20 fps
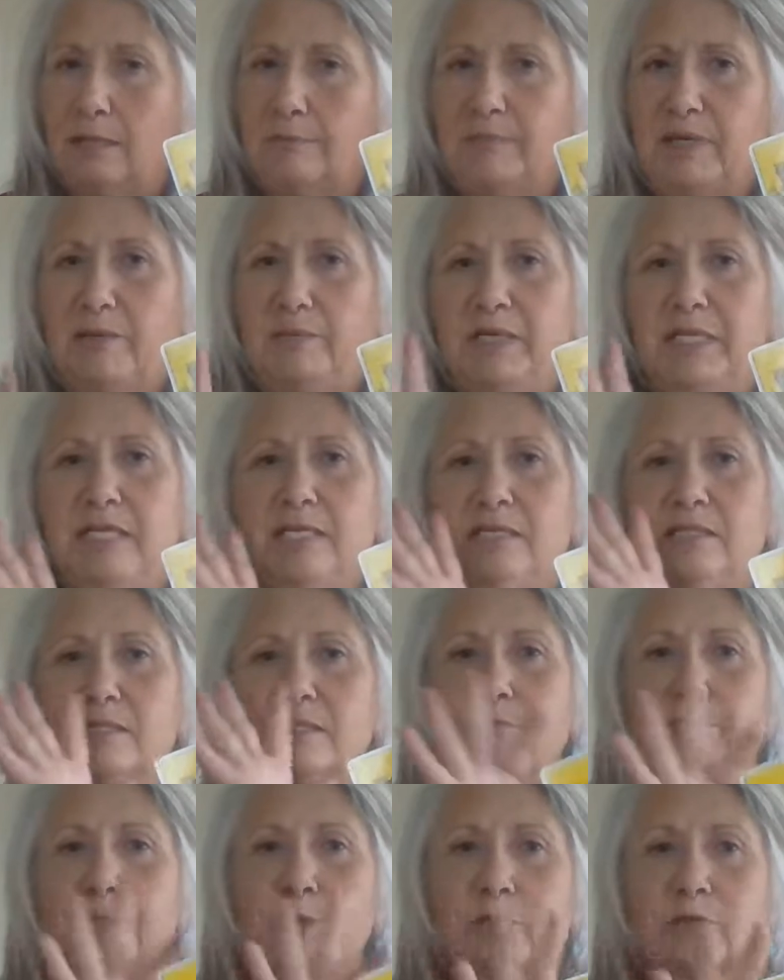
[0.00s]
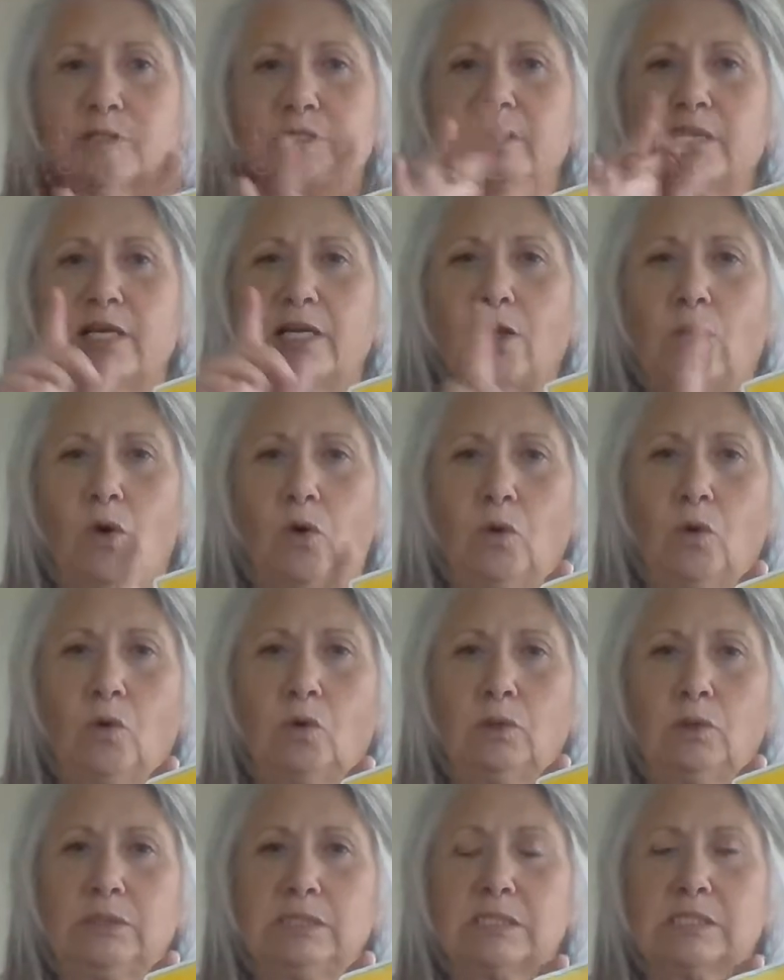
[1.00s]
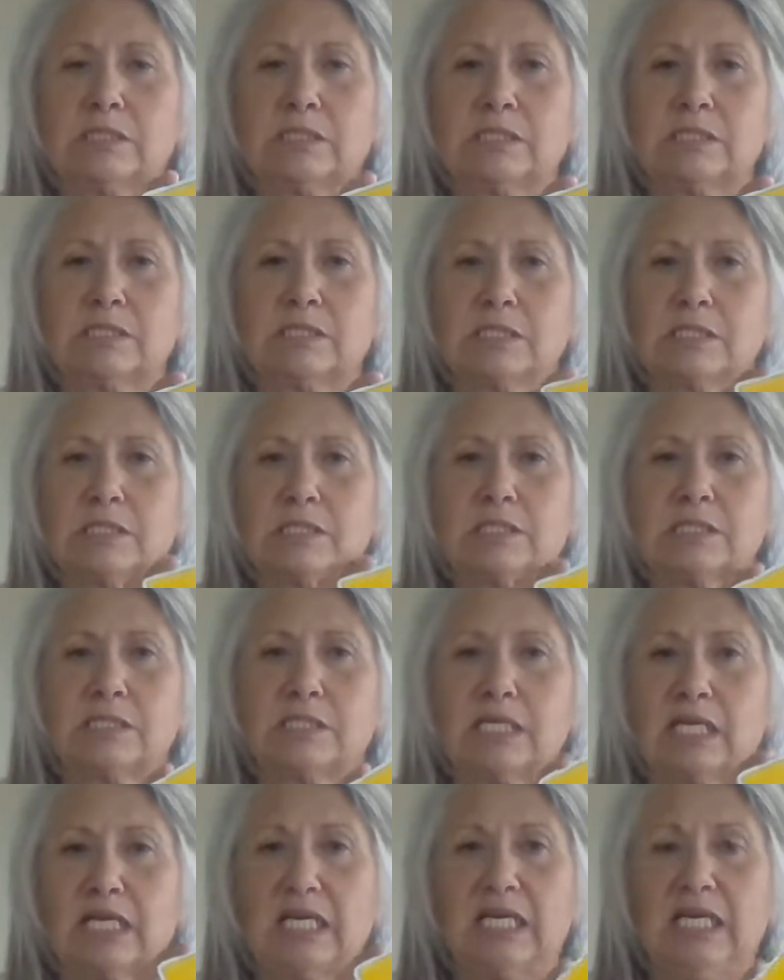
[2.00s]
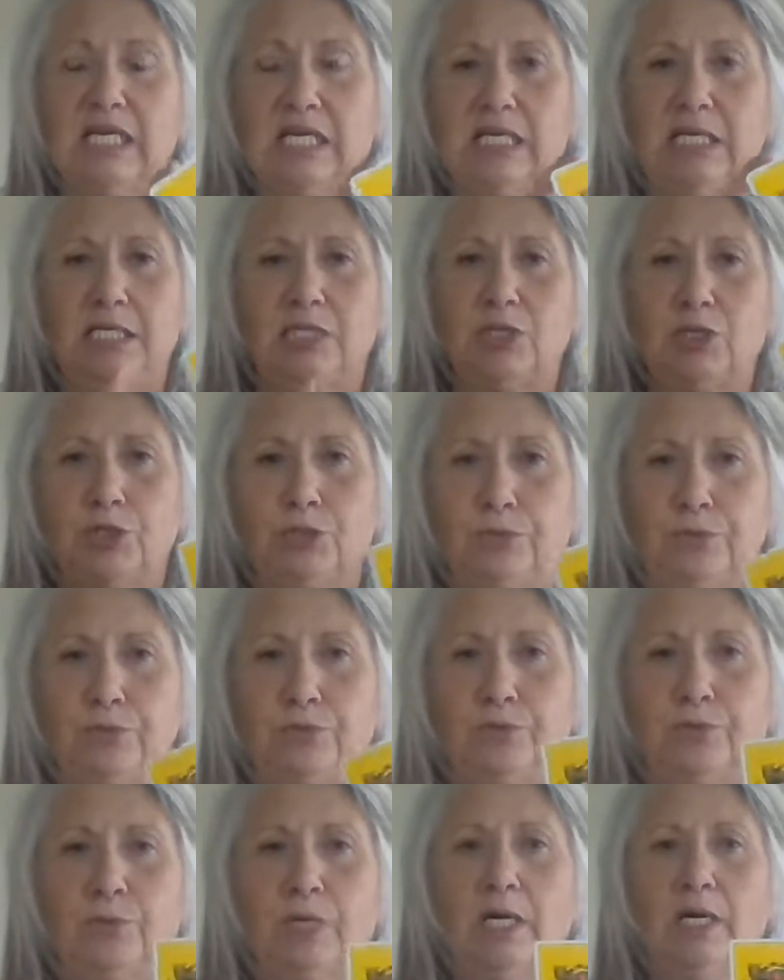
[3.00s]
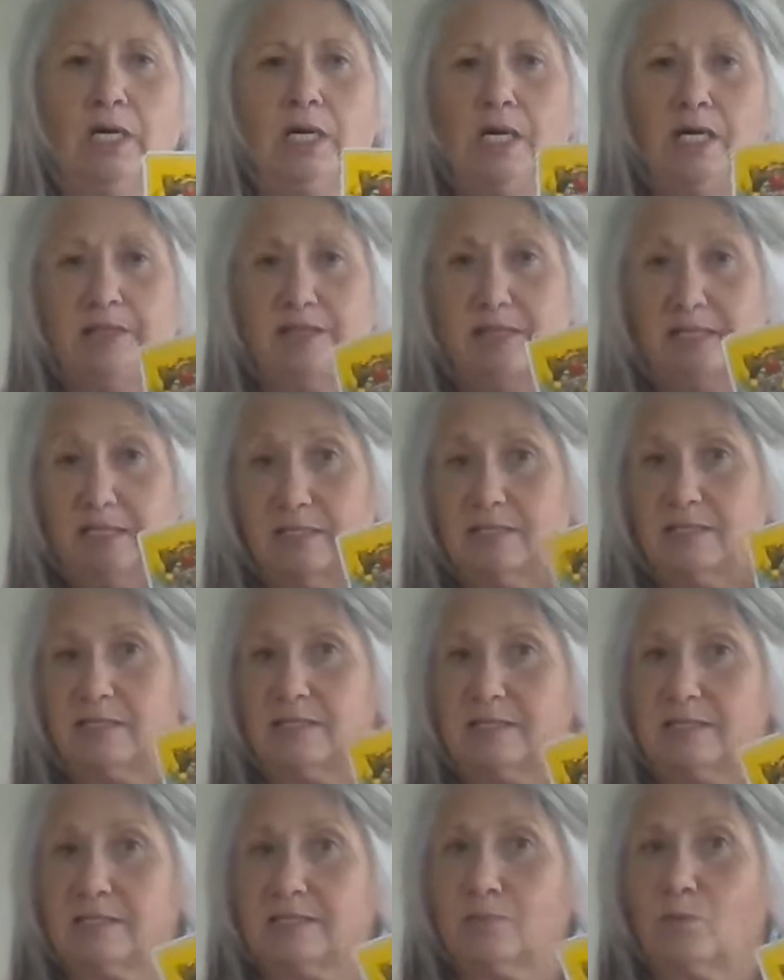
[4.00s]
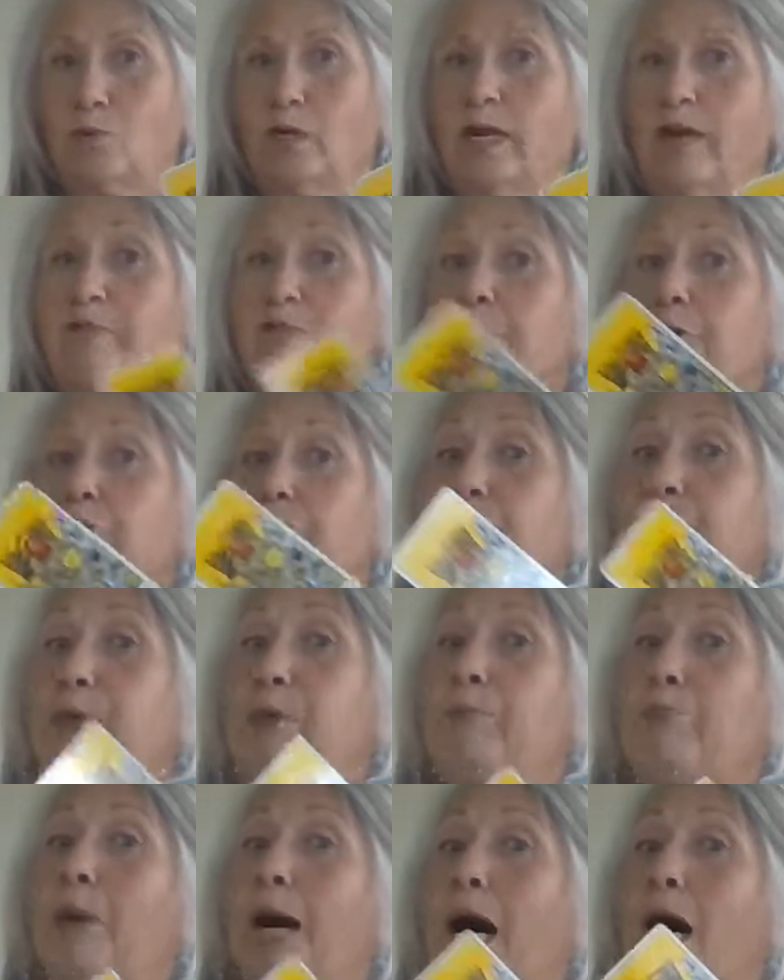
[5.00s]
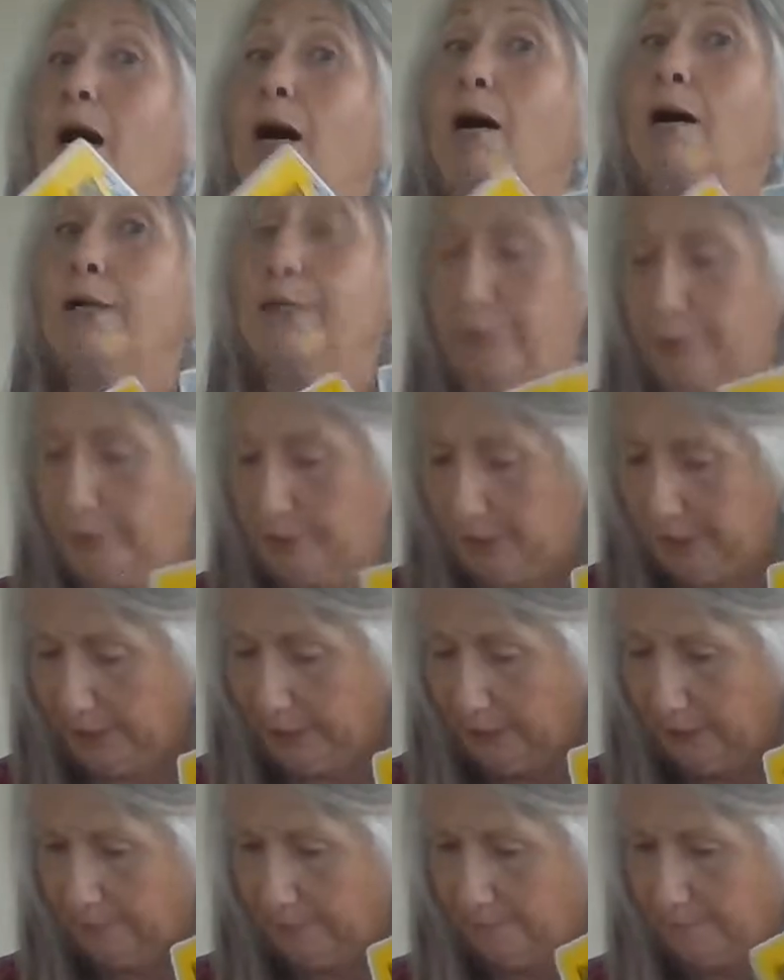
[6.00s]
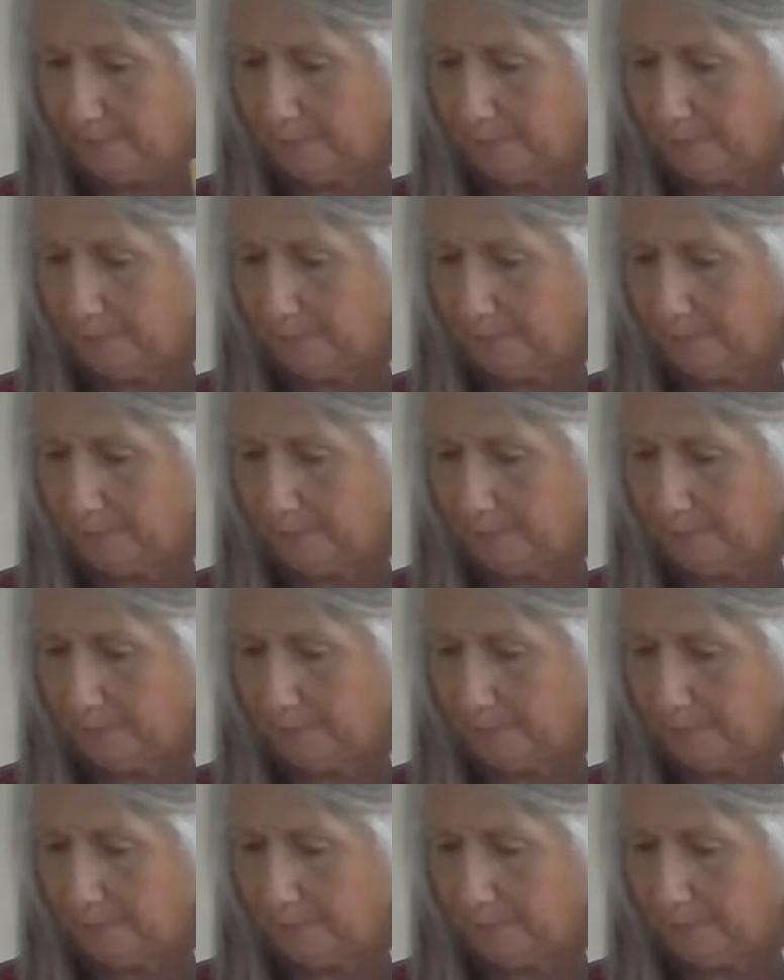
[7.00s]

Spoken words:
Maybe he's the person that holds the key to this, whatever you've been pondering.